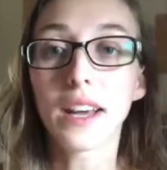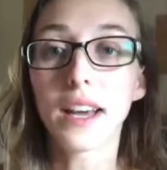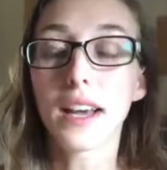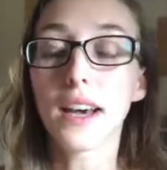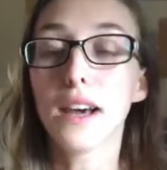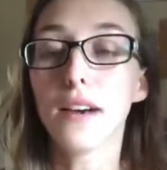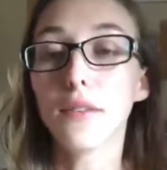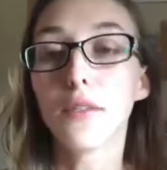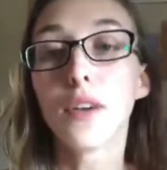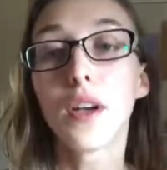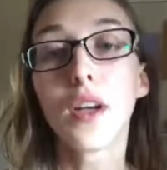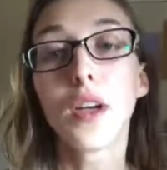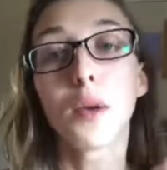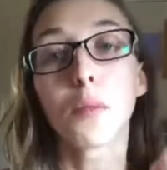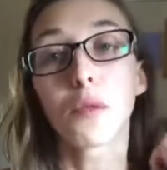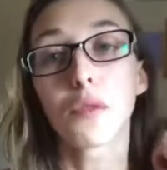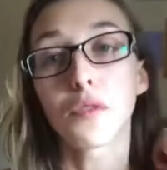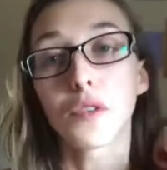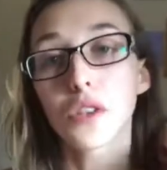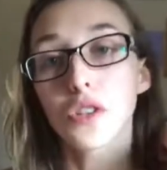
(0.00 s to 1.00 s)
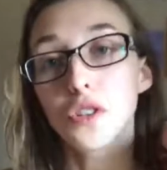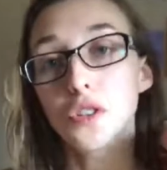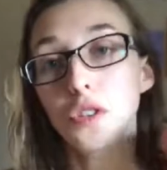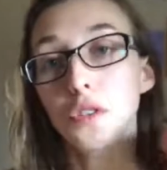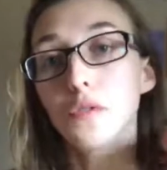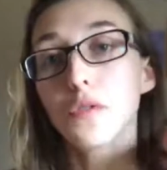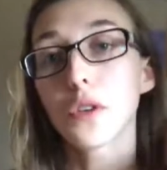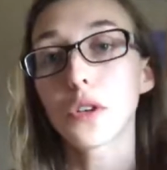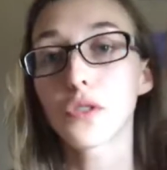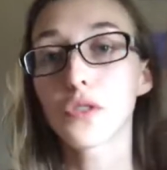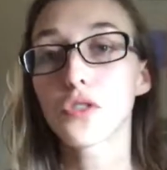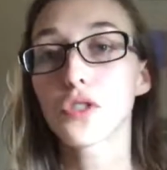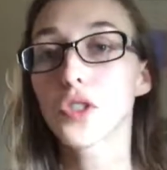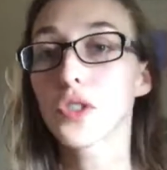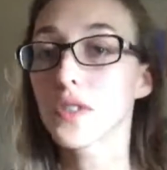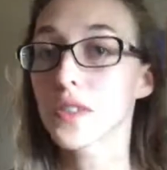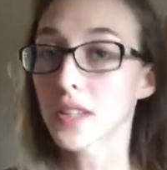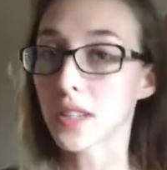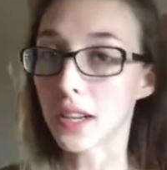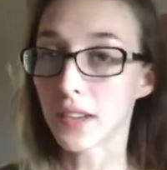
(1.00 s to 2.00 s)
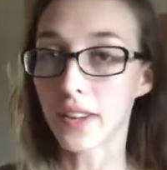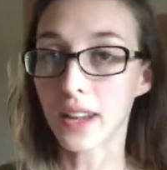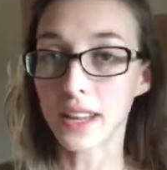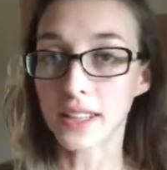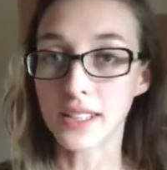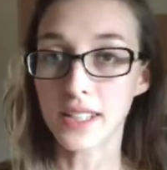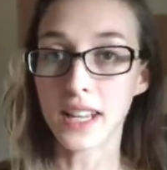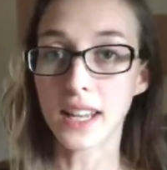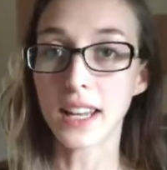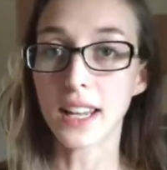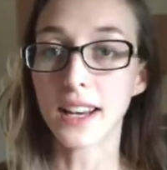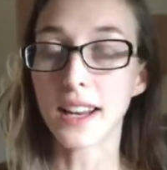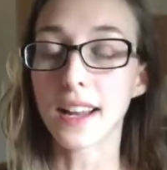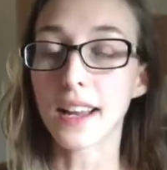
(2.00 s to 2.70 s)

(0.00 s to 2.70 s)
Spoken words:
I have professional photo shoots that I've had taken.